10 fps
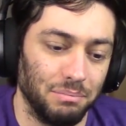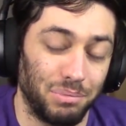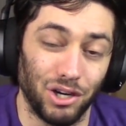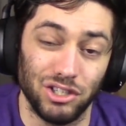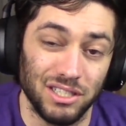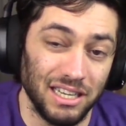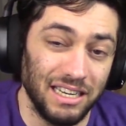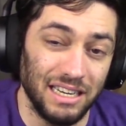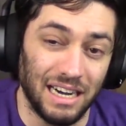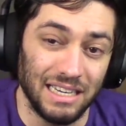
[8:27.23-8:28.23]

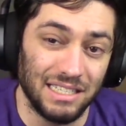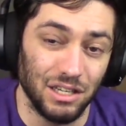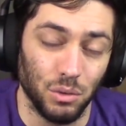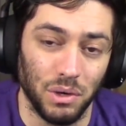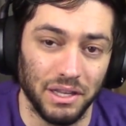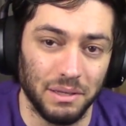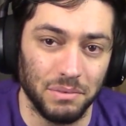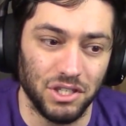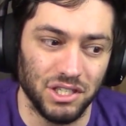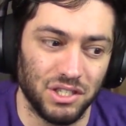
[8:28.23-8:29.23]
Personally, I still want them
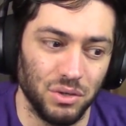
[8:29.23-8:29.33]
to just